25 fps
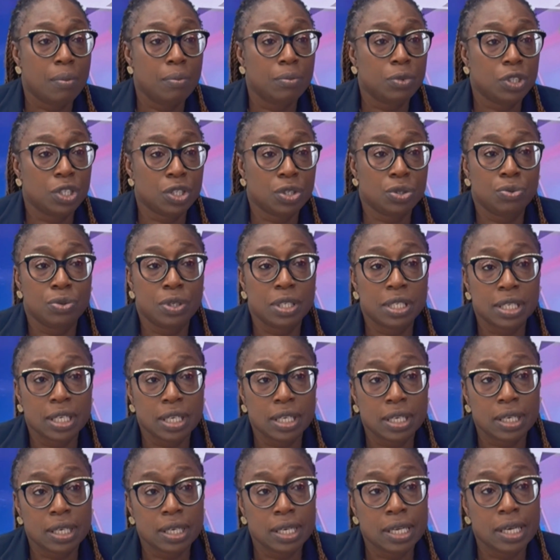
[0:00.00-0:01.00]
Just
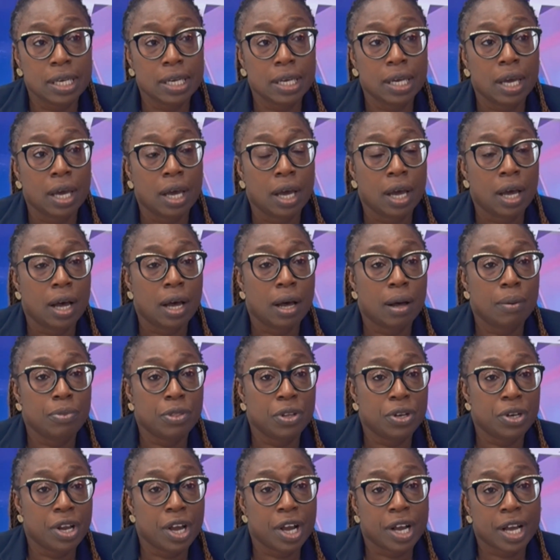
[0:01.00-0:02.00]
recently, the
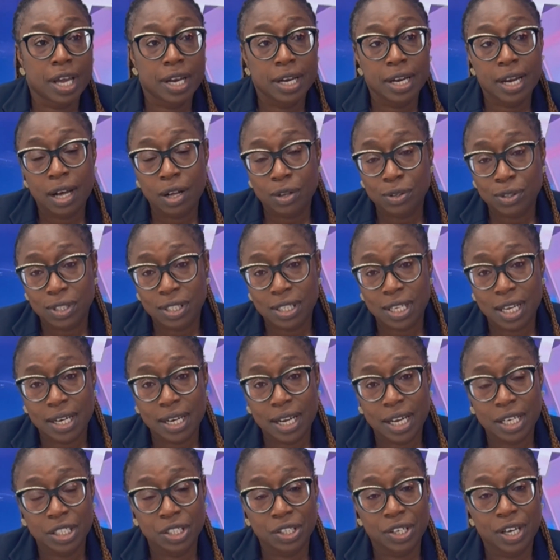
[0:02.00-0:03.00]
NEC announced that
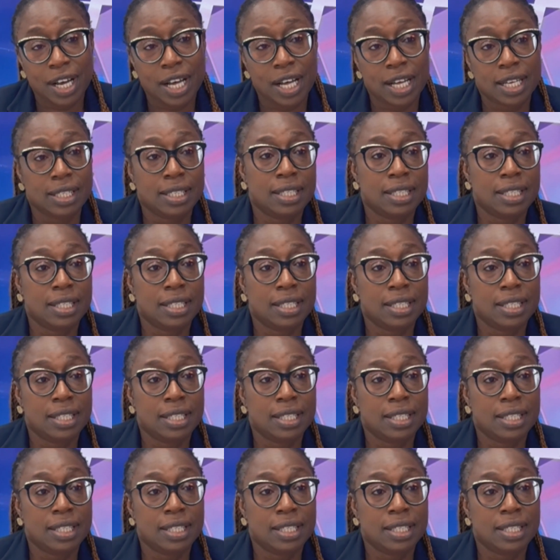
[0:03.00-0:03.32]
Nigeria has